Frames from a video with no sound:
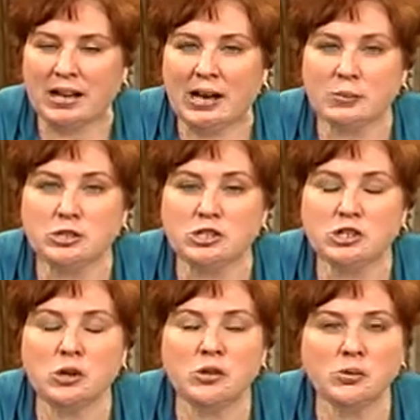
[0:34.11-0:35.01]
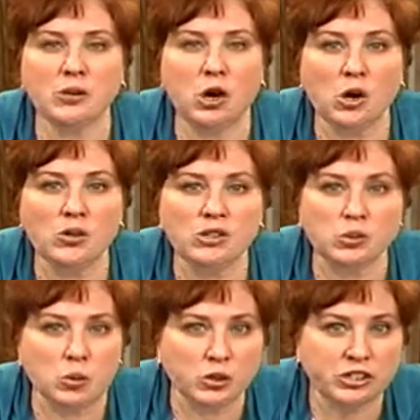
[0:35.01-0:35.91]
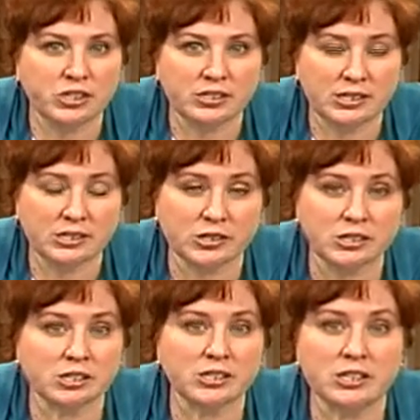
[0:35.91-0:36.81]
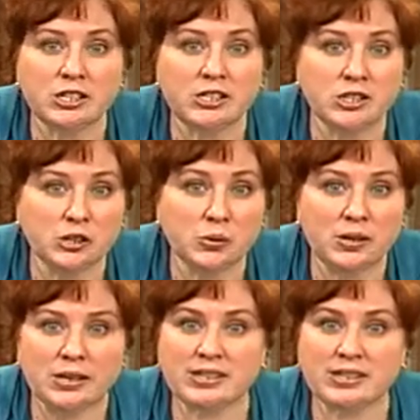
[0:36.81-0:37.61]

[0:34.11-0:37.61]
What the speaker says: I want to show you what all these gorgeous scissors can do.